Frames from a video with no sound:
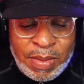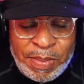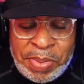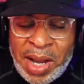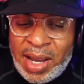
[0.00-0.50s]

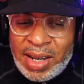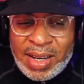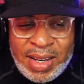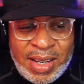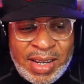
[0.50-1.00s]
but
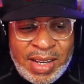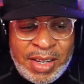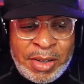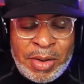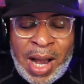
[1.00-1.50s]

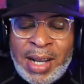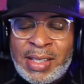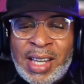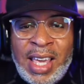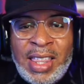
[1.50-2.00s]
I
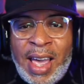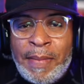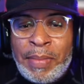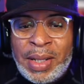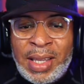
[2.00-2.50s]
say
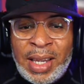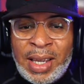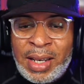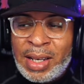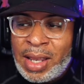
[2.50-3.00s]
that, but
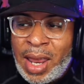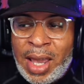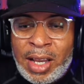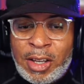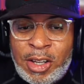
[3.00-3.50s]
then
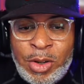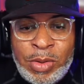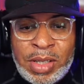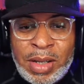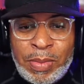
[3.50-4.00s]
like
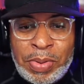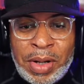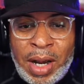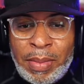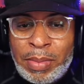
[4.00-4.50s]
Houston put
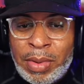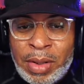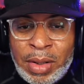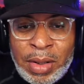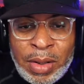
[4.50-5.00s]
up
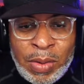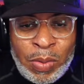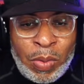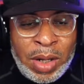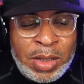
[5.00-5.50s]

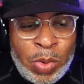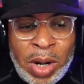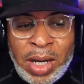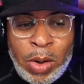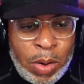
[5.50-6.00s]

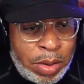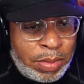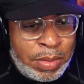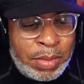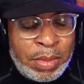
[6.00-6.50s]
120 on them.
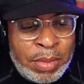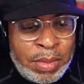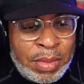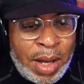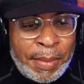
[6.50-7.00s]

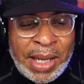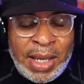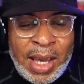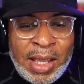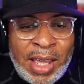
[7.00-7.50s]
I mean,
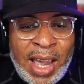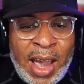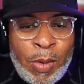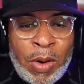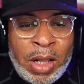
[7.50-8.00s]
yeah, they
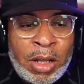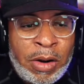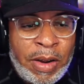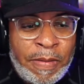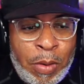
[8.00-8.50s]
had
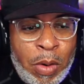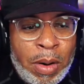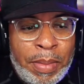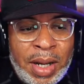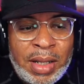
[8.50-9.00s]
134,
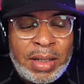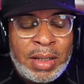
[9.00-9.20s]
but